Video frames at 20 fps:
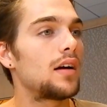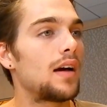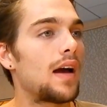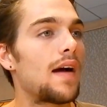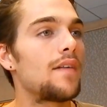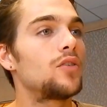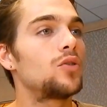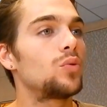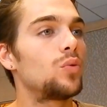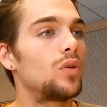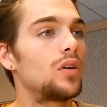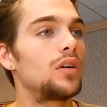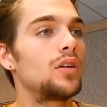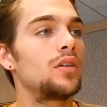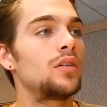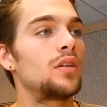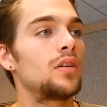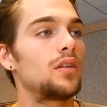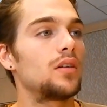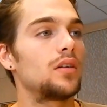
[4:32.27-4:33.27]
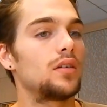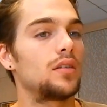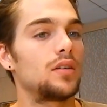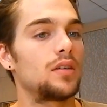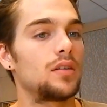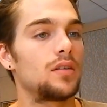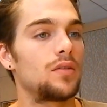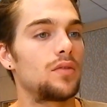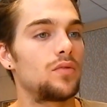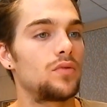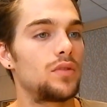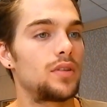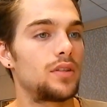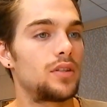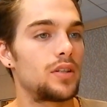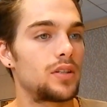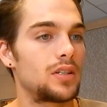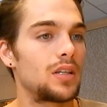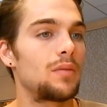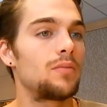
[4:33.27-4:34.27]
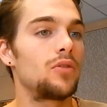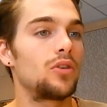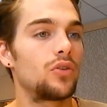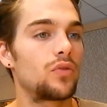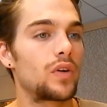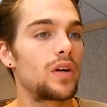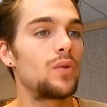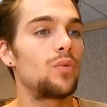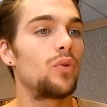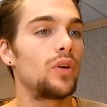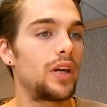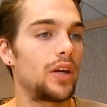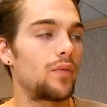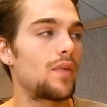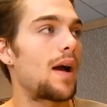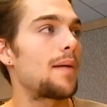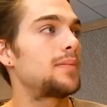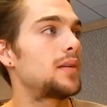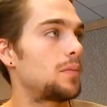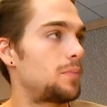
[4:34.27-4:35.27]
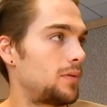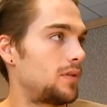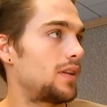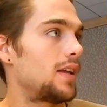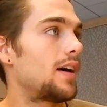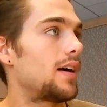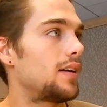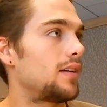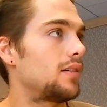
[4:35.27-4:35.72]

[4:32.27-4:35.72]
Everyone, to some degree, will get wrapped up in that.